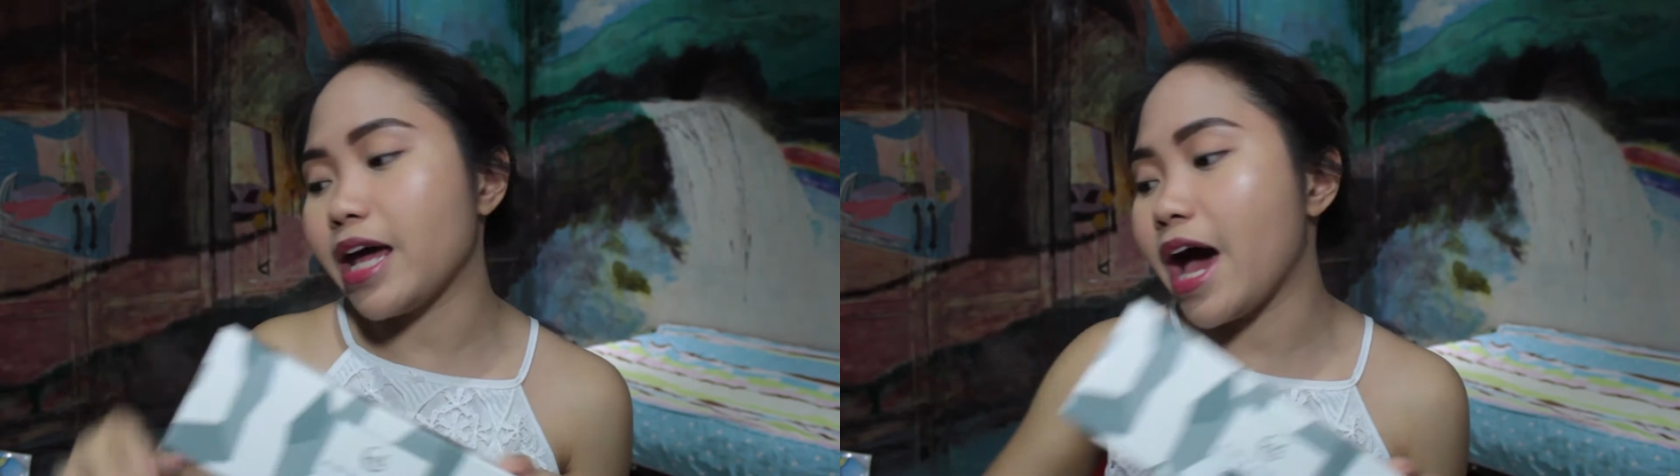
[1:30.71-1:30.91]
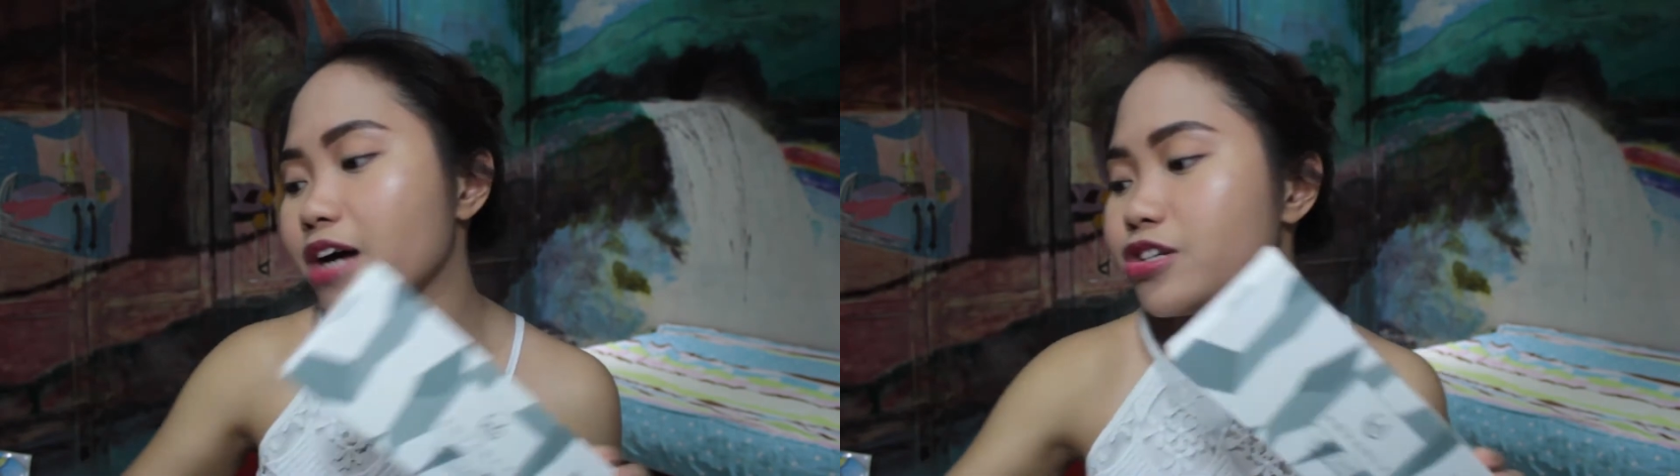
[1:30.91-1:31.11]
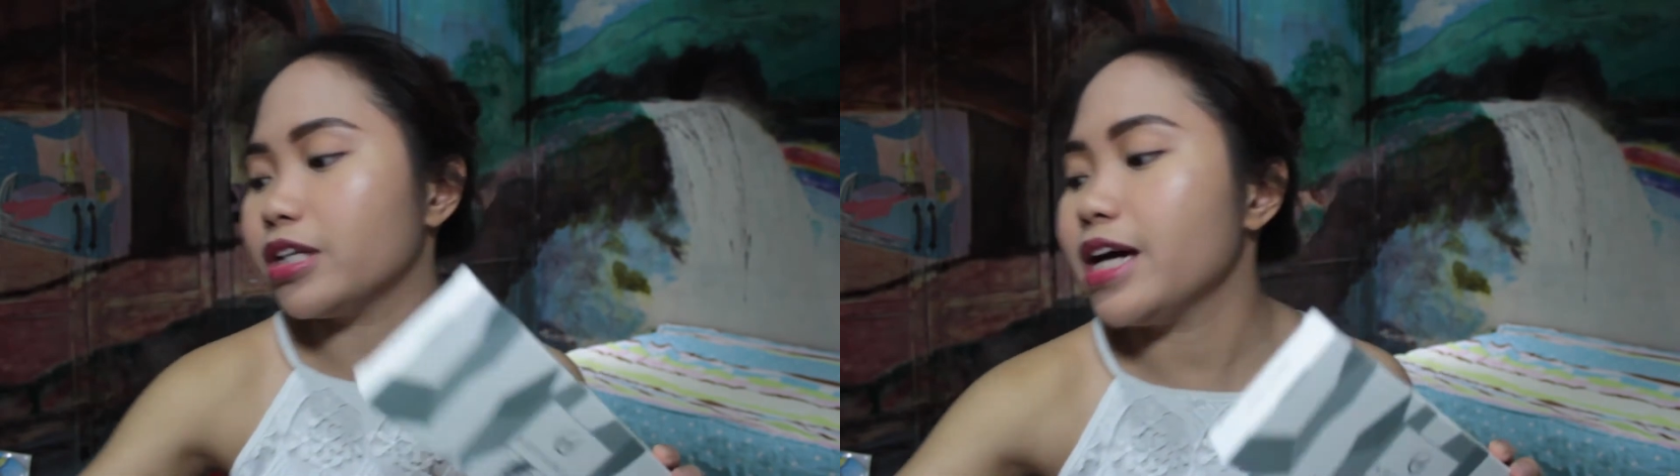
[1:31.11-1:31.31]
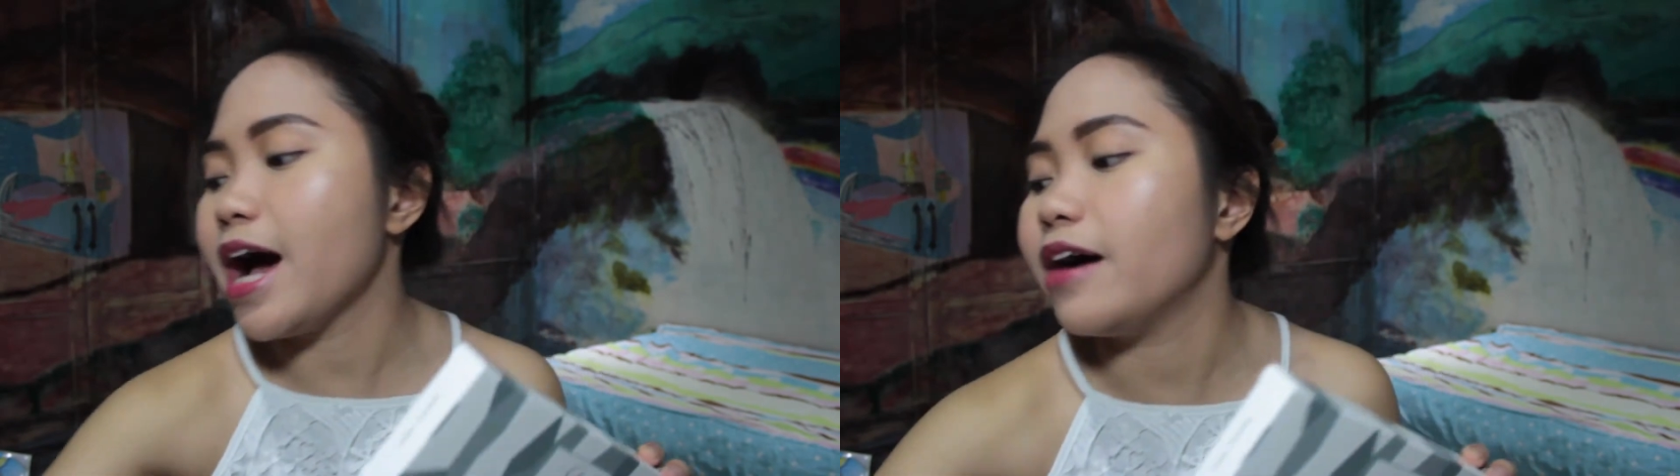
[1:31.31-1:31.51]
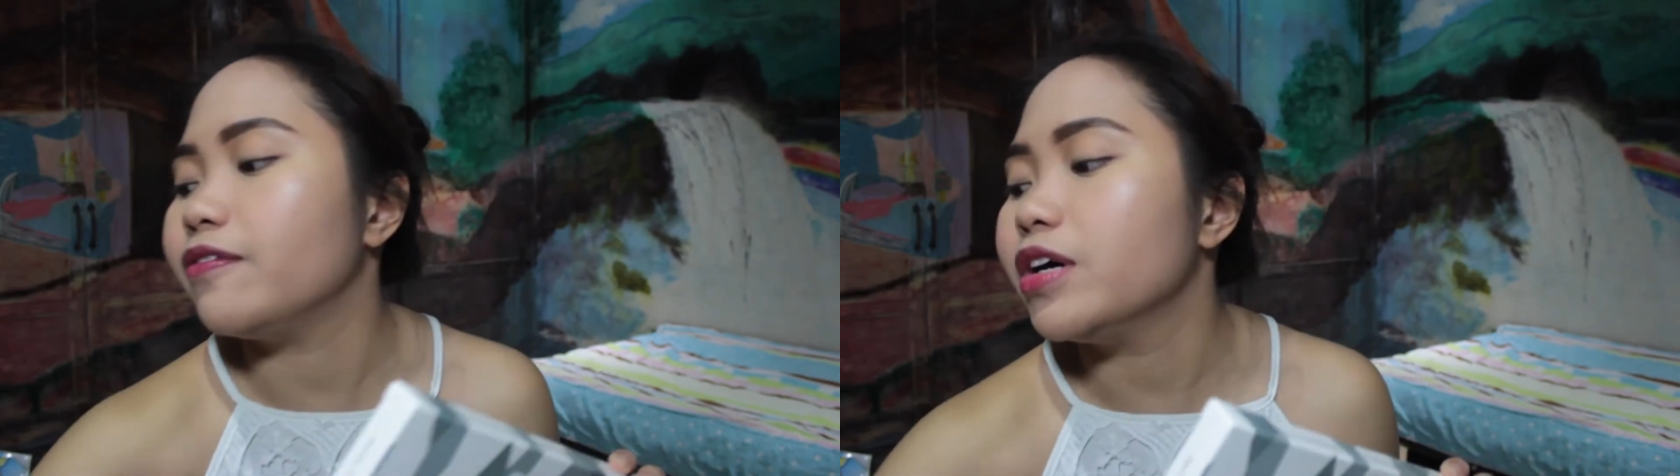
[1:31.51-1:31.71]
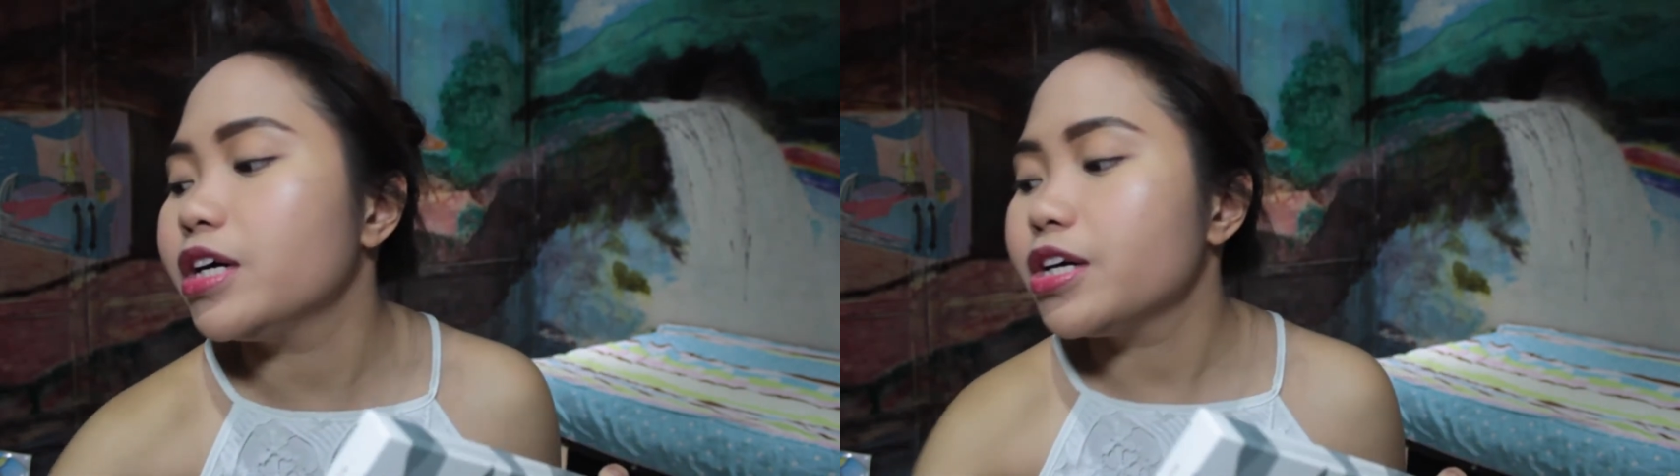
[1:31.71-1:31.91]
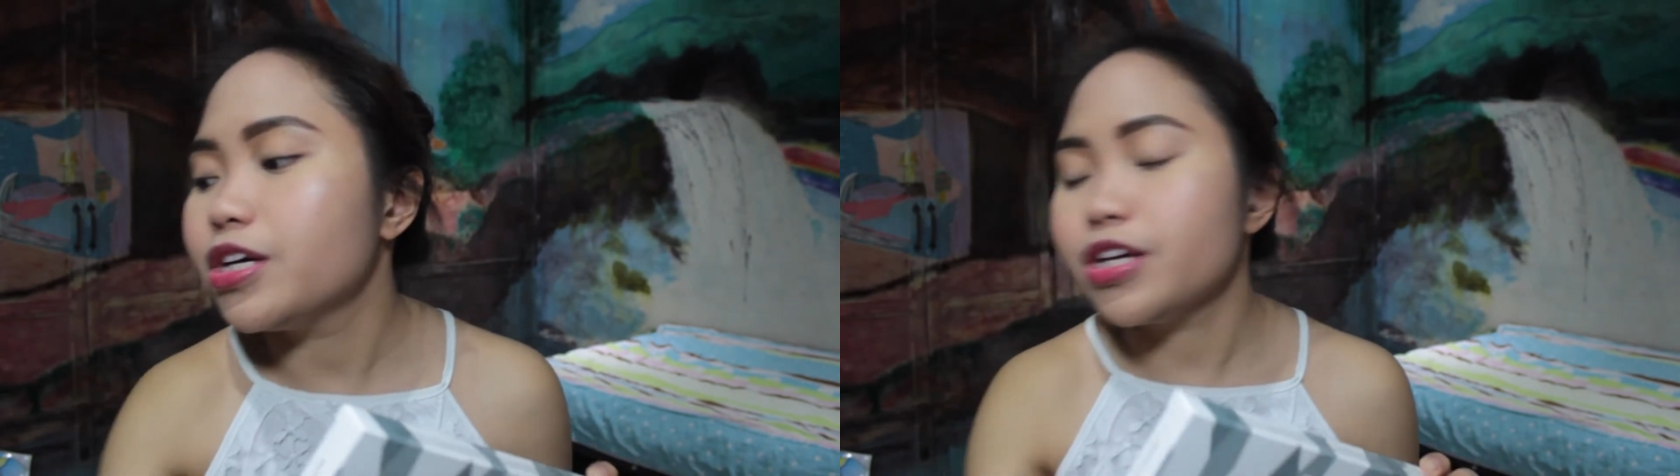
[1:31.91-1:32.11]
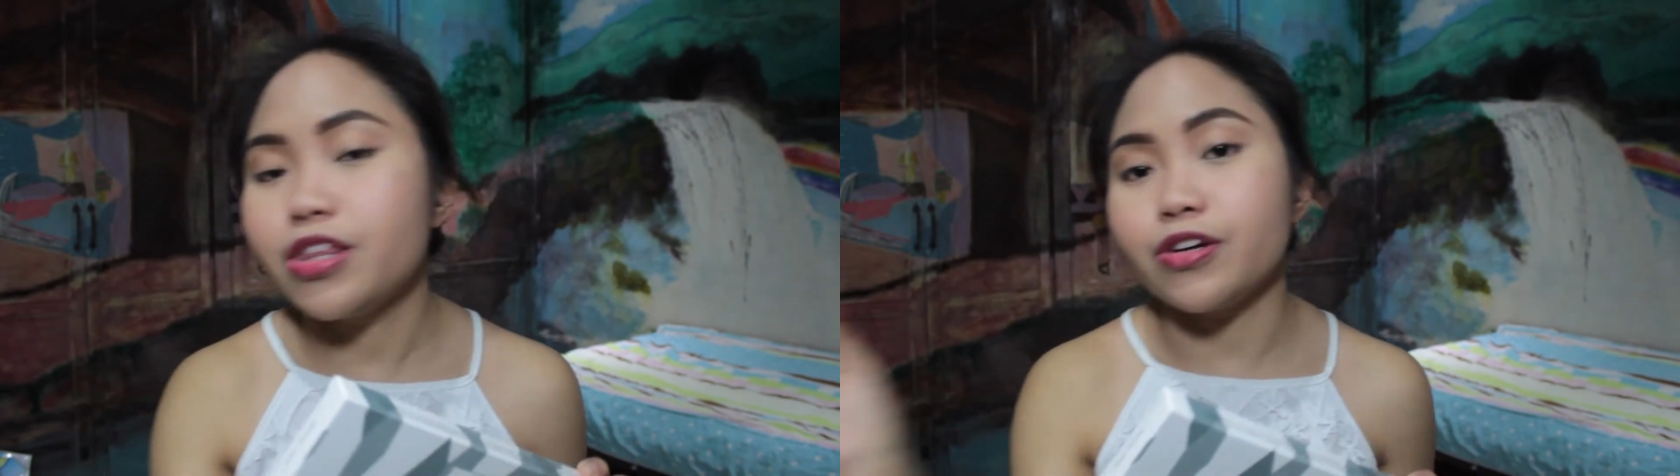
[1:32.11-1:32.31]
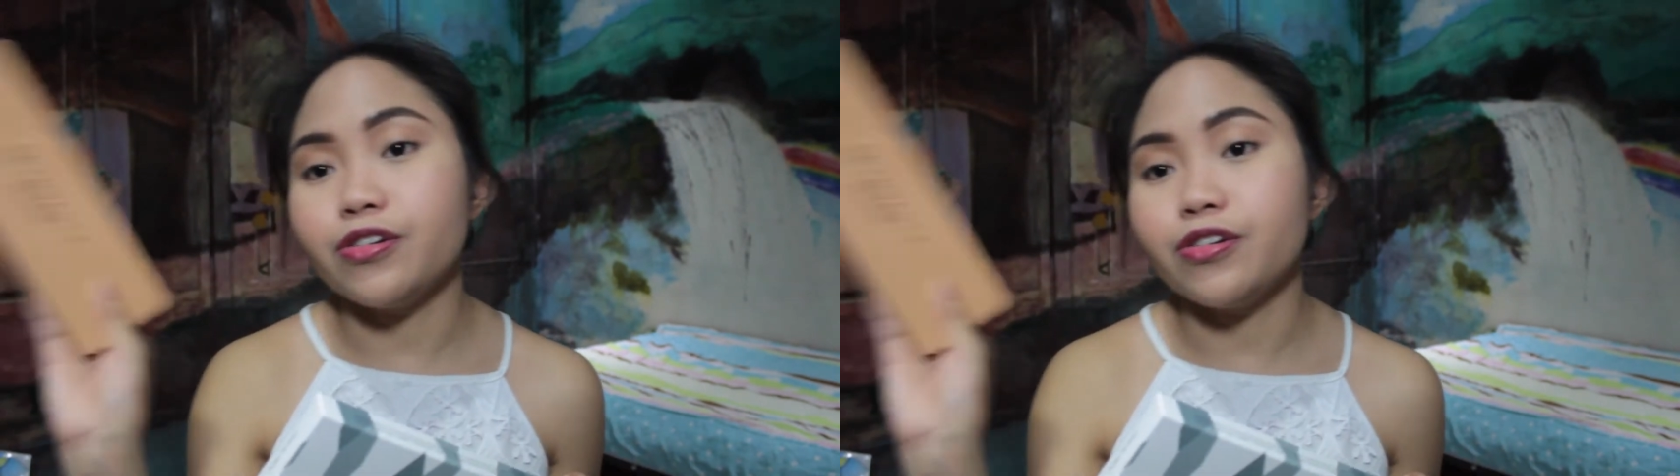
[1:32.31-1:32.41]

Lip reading: I actually have the